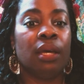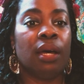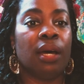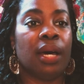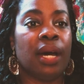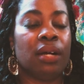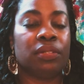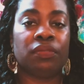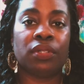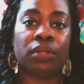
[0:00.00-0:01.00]
how
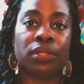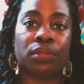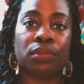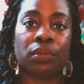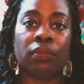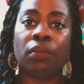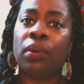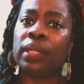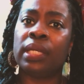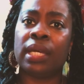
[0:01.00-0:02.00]
different artists are sort of
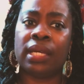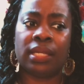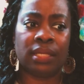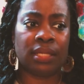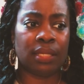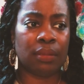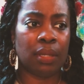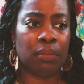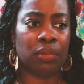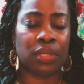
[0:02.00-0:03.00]
organized
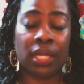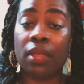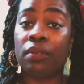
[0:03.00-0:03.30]
and put together,